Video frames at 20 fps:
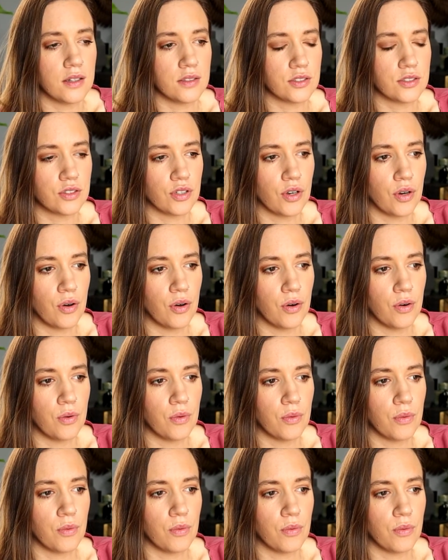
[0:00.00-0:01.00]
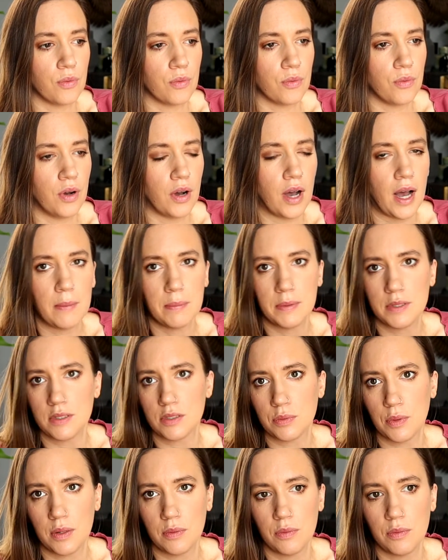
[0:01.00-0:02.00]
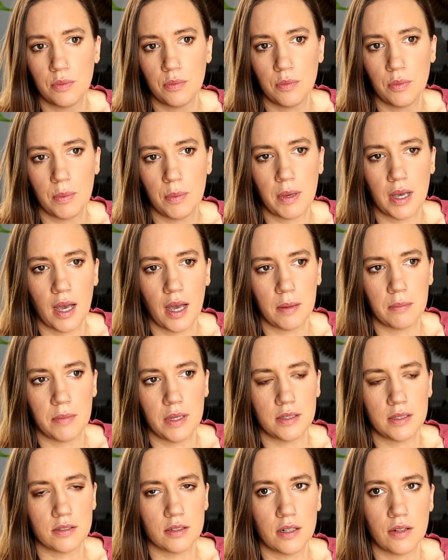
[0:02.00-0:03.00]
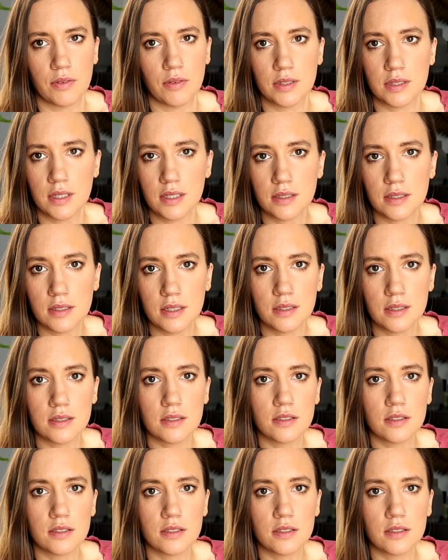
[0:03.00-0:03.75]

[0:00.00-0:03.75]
So what happens when we become insulin resistant?